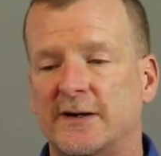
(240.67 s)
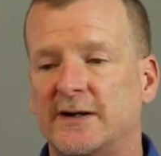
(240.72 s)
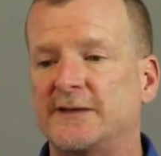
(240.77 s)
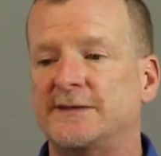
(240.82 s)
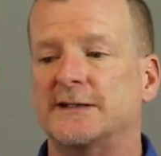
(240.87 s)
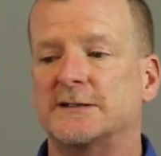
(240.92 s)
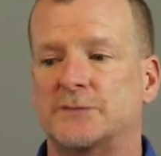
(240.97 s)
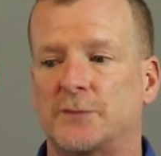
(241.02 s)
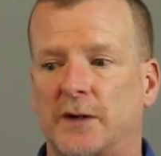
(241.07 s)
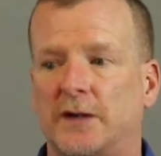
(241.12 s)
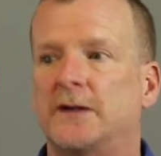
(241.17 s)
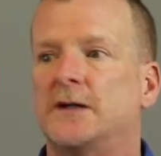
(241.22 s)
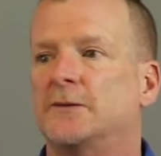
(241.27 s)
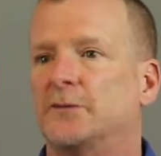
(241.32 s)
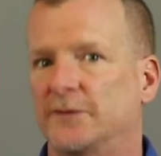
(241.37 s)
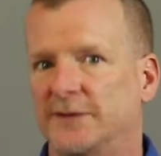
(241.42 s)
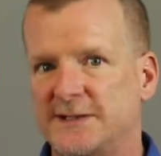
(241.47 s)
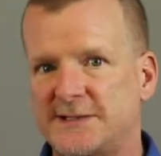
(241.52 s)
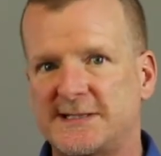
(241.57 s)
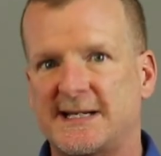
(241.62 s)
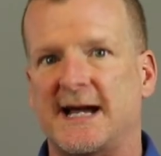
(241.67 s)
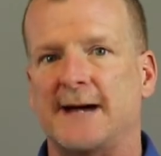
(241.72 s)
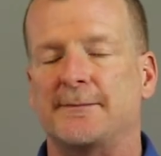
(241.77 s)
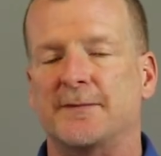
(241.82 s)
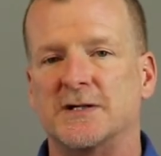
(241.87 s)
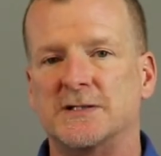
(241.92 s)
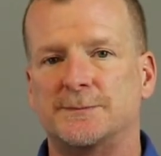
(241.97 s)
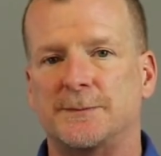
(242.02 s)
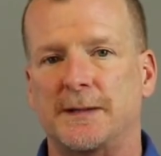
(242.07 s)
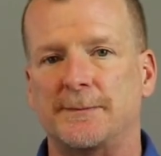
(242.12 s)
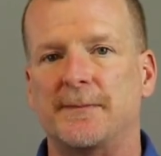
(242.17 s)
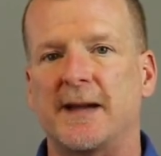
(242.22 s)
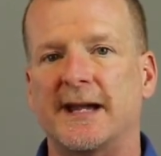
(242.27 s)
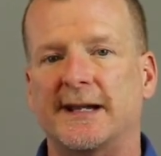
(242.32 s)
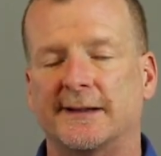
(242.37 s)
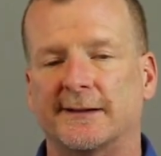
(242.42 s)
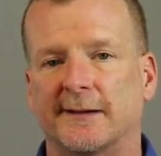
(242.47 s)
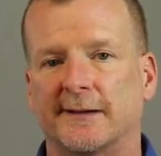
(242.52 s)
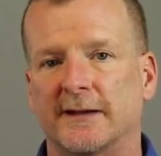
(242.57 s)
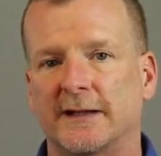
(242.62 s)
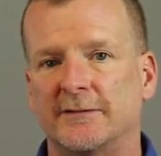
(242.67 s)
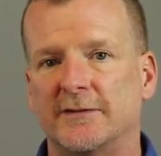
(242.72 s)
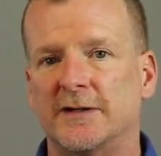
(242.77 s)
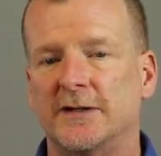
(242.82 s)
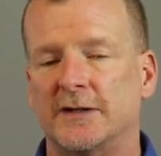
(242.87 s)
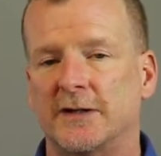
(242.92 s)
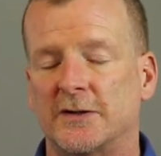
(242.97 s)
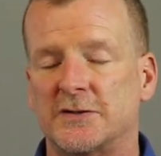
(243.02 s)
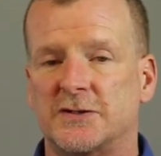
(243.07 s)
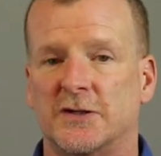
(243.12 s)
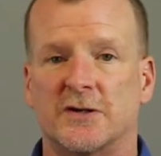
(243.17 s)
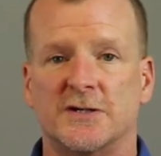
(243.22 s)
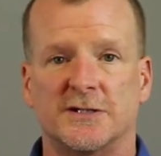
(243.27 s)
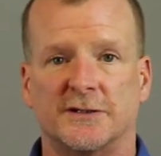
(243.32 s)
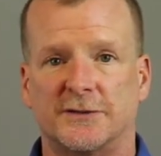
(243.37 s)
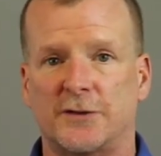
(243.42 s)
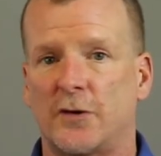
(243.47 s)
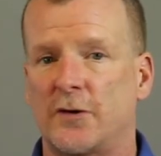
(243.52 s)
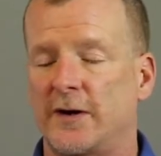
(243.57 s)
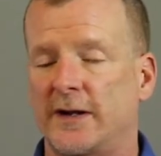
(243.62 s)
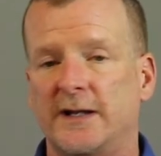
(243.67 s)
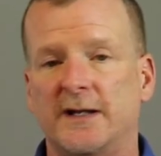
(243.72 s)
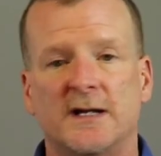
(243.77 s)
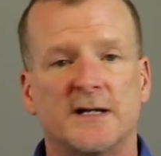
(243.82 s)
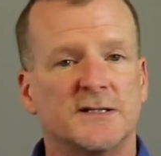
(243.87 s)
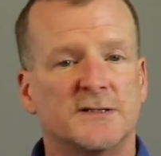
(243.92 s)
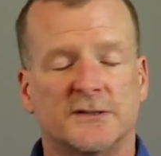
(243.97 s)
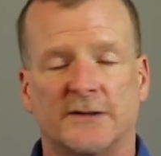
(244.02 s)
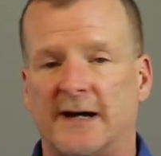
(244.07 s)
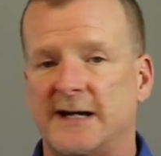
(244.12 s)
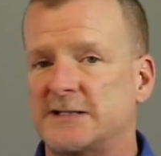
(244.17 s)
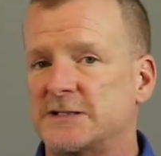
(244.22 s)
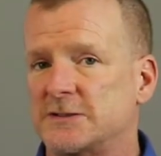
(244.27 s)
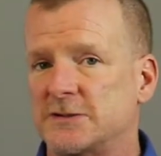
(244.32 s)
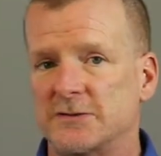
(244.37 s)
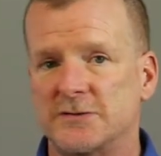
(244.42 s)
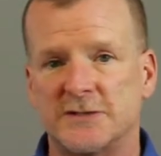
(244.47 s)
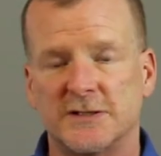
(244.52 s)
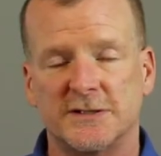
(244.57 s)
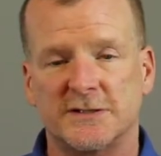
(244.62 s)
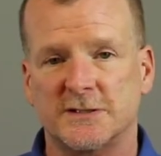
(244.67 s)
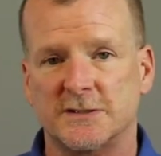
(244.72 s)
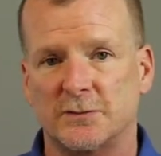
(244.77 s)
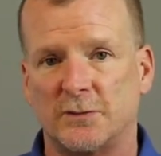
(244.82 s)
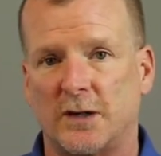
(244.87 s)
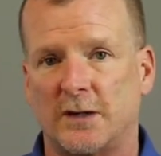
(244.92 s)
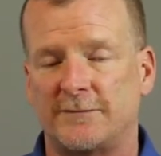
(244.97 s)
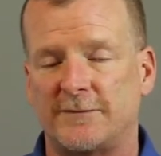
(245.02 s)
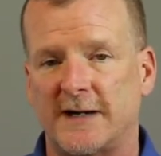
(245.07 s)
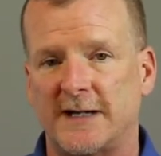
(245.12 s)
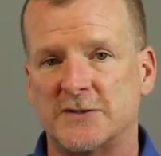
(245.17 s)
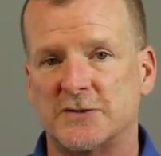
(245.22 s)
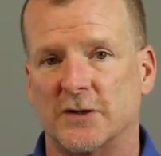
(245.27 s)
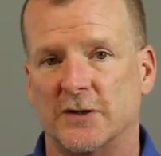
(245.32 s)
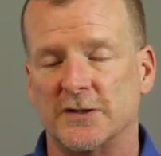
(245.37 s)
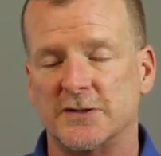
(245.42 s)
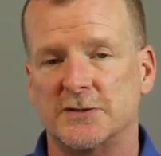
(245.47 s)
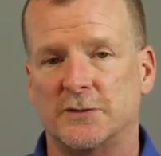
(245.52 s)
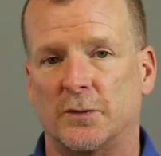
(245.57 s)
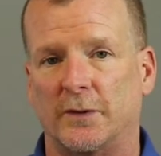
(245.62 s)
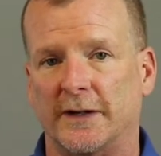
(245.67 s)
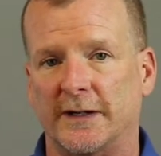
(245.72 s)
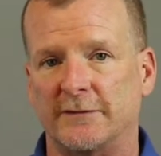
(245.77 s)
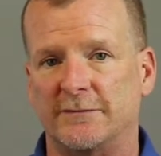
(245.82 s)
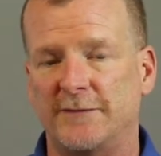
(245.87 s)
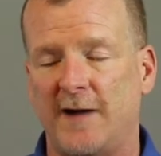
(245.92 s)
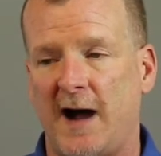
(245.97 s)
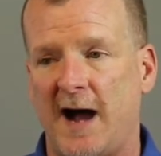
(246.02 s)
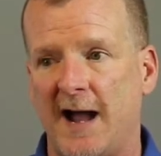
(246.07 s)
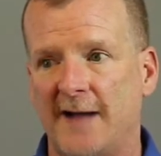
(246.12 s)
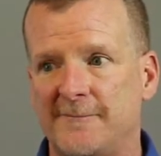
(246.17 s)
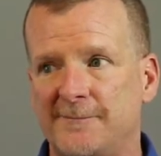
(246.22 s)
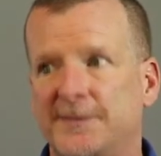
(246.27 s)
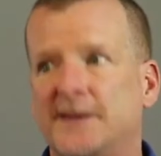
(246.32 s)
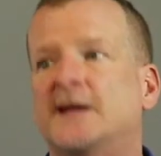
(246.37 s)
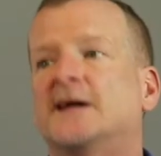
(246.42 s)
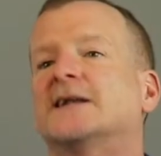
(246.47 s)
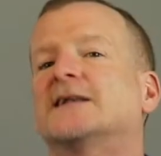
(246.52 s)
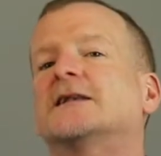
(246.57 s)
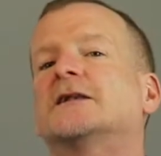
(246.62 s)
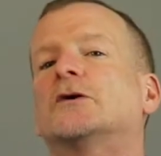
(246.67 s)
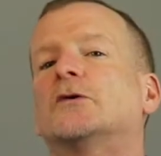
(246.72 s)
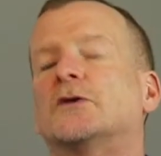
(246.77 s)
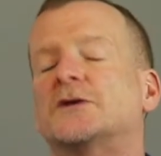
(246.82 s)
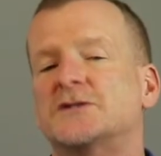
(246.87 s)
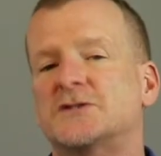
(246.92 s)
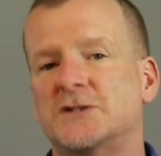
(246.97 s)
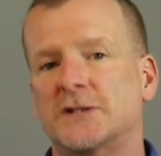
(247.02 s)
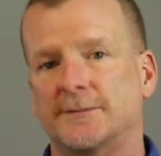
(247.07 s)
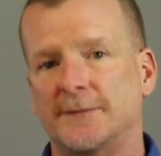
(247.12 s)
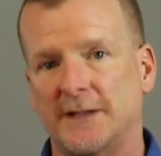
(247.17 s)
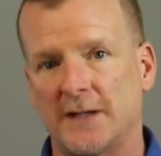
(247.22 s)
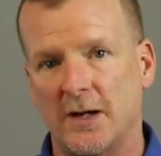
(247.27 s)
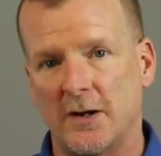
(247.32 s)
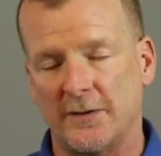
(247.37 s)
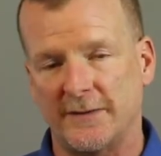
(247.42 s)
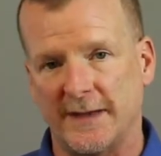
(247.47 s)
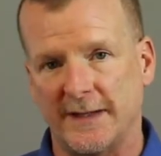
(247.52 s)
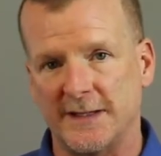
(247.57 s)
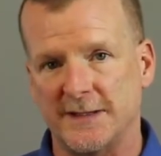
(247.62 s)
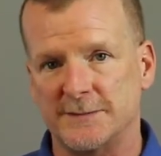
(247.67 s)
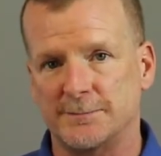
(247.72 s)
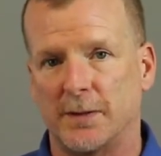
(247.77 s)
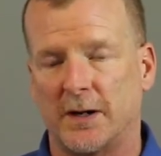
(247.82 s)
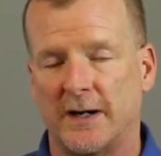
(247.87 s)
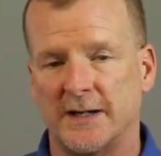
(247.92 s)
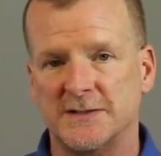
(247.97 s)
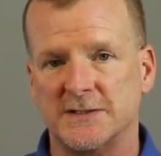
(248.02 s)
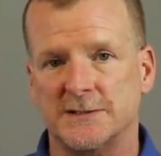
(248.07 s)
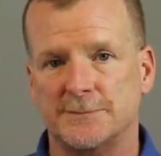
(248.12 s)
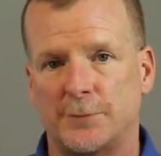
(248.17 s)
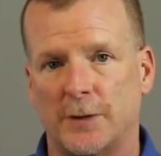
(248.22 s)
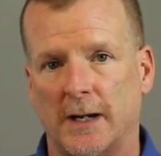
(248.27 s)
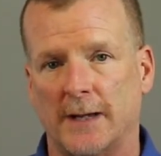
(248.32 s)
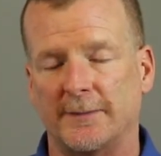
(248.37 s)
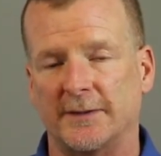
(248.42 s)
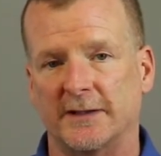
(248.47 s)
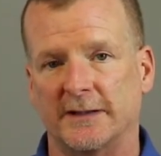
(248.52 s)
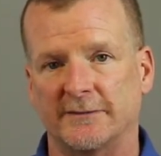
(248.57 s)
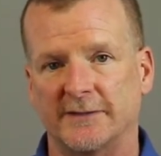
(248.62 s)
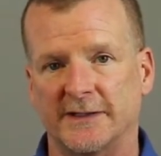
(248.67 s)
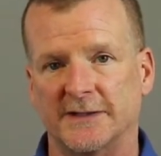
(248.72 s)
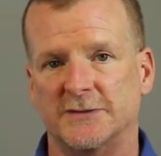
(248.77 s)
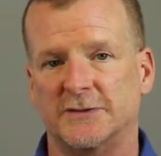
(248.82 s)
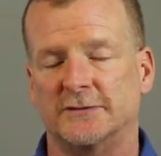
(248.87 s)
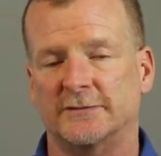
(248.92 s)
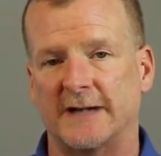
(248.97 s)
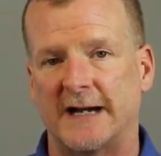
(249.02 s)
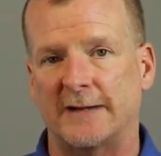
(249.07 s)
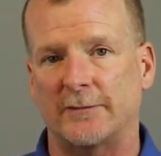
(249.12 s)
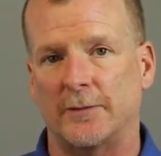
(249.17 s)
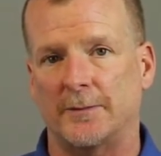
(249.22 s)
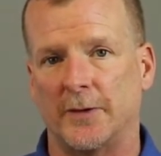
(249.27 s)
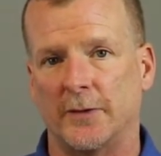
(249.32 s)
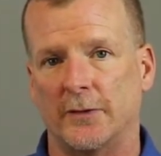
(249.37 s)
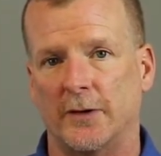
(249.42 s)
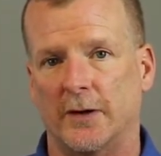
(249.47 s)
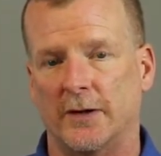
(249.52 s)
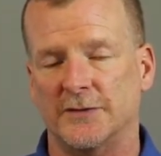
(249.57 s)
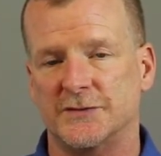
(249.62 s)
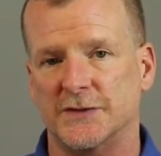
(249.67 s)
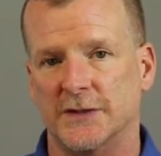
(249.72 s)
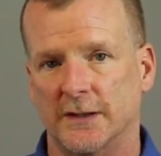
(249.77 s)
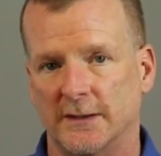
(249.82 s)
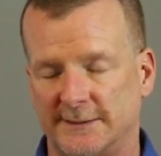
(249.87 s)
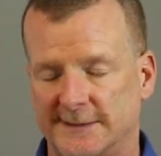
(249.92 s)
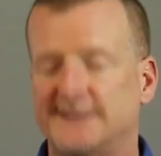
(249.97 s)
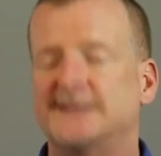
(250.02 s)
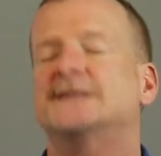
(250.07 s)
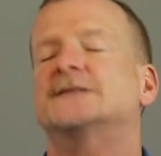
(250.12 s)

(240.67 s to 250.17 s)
He thinks, well, this guy must be making a living, charging 30, so I should do just as well if I charge 25. Little does Jimmy know that his boss is probably living in survival mode also.